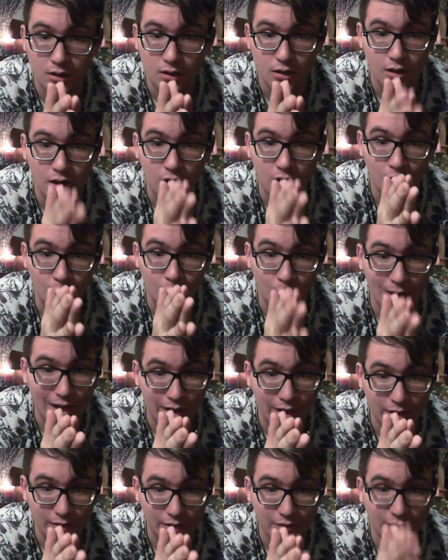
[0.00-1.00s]
are
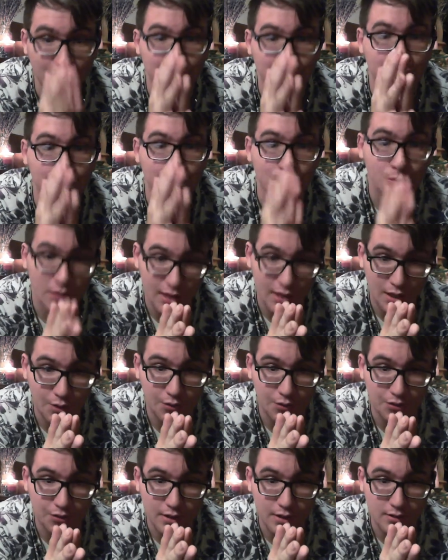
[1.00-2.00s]
well, that you are
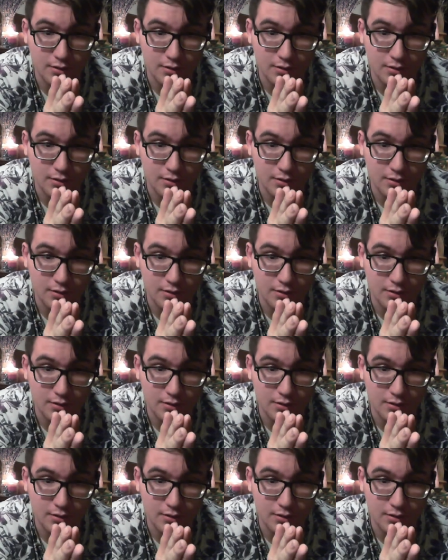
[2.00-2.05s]
healthy.